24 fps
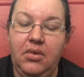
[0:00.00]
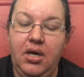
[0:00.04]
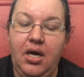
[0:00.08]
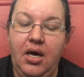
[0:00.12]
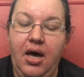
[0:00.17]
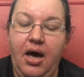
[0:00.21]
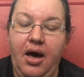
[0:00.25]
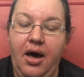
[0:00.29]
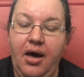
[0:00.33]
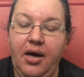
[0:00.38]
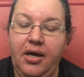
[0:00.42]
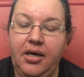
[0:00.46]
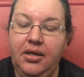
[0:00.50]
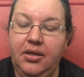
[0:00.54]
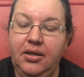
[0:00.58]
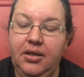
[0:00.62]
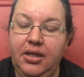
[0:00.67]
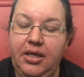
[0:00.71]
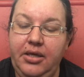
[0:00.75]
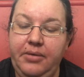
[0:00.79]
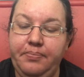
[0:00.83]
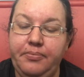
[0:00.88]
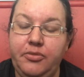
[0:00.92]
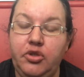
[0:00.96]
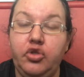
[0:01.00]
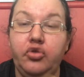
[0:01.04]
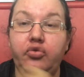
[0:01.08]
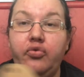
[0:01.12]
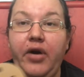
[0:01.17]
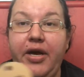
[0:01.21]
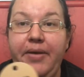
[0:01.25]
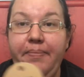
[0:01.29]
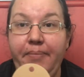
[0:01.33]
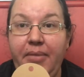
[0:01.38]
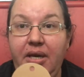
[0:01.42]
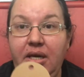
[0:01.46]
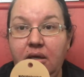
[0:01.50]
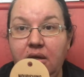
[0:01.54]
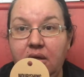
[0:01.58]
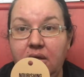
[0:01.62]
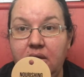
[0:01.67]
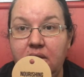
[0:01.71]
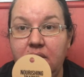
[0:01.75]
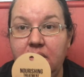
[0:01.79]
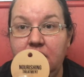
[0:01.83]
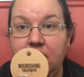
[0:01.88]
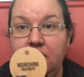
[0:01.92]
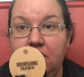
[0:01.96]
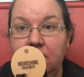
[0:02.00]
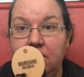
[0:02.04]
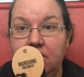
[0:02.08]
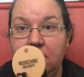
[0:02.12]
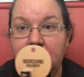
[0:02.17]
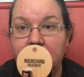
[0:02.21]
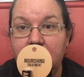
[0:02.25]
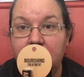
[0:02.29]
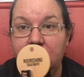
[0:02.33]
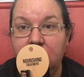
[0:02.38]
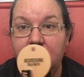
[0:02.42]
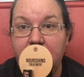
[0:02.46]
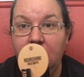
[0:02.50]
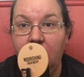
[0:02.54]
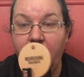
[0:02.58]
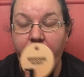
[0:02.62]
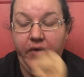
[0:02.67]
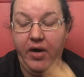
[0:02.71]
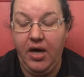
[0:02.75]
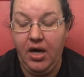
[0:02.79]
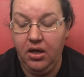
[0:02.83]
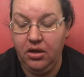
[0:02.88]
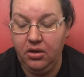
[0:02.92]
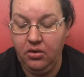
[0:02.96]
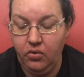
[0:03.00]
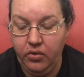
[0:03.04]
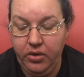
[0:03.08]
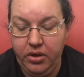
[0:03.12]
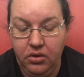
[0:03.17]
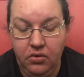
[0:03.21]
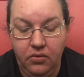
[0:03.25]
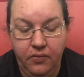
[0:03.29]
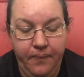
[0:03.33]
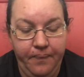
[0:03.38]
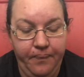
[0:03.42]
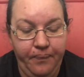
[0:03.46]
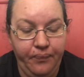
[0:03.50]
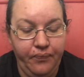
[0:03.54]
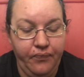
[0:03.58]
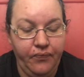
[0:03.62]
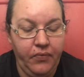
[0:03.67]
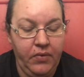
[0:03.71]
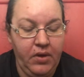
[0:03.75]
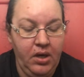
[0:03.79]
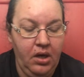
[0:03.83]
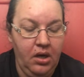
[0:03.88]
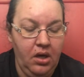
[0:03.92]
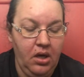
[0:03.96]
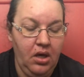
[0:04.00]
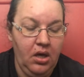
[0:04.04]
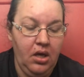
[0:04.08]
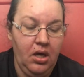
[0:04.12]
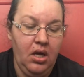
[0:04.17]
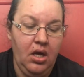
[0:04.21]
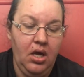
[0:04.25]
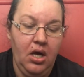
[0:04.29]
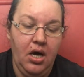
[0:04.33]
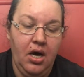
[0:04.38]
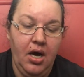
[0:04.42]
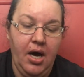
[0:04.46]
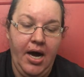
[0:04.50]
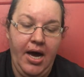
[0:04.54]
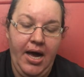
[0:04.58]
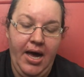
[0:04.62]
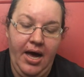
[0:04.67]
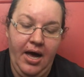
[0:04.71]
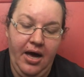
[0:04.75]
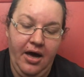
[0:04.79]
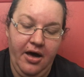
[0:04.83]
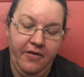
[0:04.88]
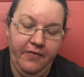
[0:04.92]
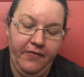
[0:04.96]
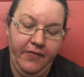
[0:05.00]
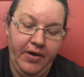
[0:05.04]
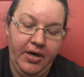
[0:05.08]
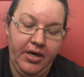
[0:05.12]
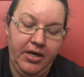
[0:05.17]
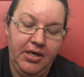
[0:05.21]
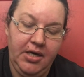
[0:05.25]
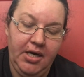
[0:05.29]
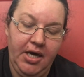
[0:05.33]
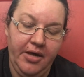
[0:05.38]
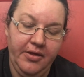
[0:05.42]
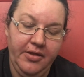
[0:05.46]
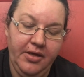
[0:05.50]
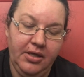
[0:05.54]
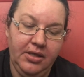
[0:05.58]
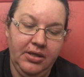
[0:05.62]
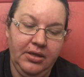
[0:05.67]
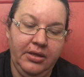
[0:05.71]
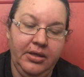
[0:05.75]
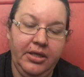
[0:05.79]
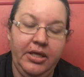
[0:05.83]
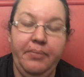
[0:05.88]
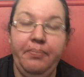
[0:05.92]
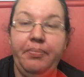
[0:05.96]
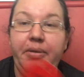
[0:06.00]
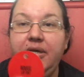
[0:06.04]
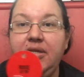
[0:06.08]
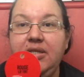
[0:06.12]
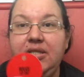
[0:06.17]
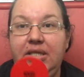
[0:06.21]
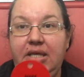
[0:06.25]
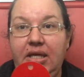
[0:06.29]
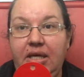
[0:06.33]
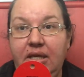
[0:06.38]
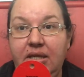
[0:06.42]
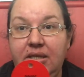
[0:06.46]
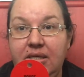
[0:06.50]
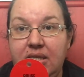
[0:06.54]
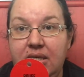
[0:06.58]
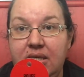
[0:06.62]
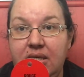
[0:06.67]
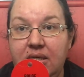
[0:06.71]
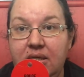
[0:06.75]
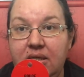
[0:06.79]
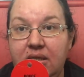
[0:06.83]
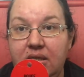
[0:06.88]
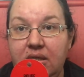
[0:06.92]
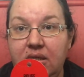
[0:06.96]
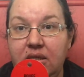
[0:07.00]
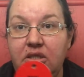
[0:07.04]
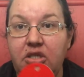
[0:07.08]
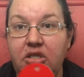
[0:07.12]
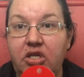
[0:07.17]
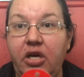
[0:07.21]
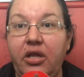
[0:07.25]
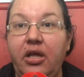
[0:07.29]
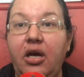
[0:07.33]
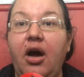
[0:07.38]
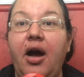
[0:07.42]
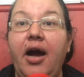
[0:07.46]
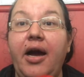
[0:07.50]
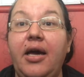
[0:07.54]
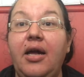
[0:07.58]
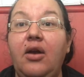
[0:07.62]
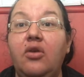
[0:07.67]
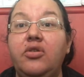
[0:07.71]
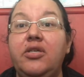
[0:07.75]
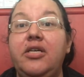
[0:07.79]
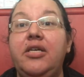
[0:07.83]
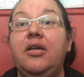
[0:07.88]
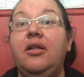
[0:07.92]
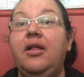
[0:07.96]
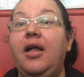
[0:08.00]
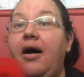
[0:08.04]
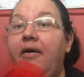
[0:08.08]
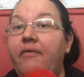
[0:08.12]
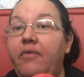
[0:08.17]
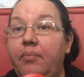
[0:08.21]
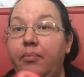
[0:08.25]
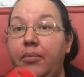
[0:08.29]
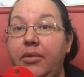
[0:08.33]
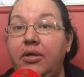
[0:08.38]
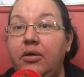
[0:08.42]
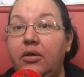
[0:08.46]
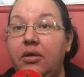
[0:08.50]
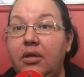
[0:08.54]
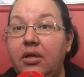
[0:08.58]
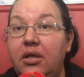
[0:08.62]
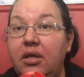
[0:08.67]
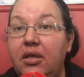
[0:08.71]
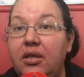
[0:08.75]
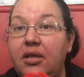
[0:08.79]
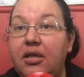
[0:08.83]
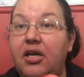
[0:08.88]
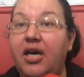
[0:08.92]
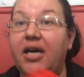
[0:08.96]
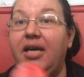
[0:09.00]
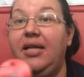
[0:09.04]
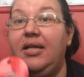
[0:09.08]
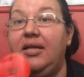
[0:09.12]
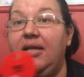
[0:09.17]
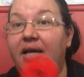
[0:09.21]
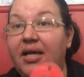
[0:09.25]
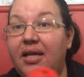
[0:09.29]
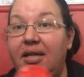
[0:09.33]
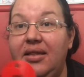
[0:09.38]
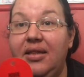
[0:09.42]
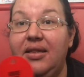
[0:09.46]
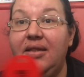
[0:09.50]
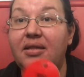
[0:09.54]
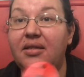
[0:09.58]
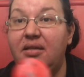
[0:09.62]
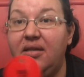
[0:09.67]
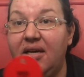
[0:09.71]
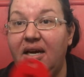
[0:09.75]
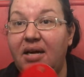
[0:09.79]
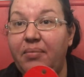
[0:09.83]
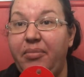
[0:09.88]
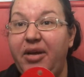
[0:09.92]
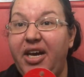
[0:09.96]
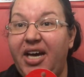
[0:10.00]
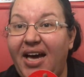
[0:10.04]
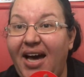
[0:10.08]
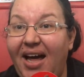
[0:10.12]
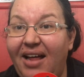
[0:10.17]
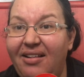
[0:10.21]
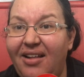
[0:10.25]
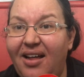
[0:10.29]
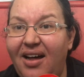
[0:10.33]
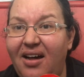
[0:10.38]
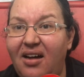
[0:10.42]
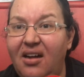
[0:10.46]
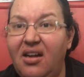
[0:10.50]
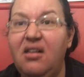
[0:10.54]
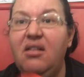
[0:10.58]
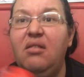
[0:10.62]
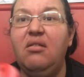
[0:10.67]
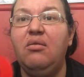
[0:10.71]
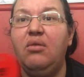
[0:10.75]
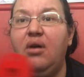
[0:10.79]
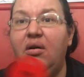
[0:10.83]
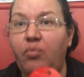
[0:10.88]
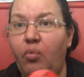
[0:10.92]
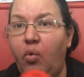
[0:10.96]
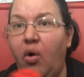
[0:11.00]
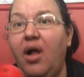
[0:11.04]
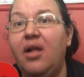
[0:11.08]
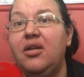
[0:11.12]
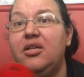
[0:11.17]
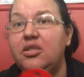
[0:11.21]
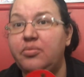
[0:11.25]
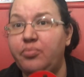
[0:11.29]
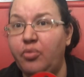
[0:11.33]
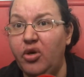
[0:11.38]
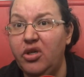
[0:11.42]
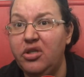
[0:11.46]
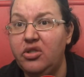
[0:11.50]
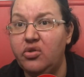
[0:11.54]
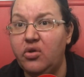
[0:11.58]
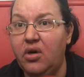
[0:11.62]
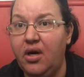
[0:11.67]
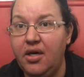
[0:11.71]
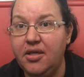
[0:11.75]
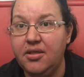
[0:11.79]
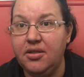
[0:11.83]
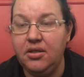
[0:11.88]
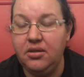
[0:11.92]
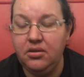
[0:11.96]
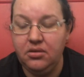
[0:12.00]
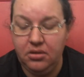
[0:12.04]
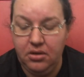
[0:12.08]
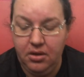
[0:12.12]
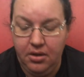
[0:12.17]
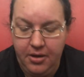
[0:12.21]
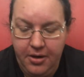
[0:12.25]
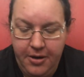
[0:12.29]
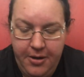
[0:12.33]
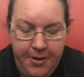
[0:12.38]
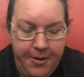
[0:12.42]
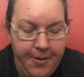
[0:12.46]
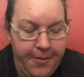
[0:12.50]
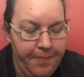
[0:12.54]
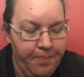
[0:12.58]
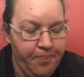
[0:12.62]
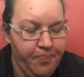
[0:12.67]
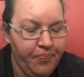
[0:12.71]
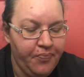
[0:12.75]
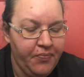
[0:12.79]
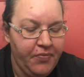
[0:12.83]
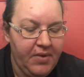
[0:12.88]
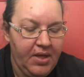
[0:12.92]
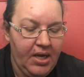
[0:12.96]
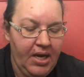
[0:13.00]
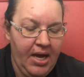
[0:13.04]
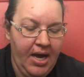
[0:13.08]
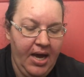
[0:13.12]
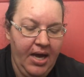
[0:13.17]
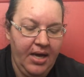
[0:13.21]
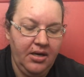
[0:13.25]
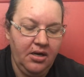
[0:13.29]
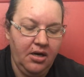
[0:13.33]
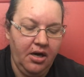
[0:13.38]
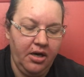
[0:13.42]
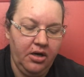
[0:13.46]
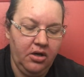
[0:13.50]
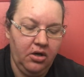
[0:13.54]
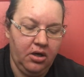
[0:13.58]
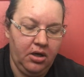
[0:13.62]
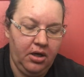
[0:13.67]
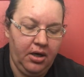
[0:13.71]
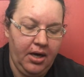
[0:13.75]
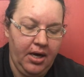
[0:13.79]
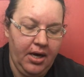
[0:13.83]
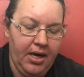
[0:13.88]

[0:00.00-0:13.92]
argan lip treatment of argan oil. I have another lip tint so that I can still have a bit of color while it's moisturizing. And I got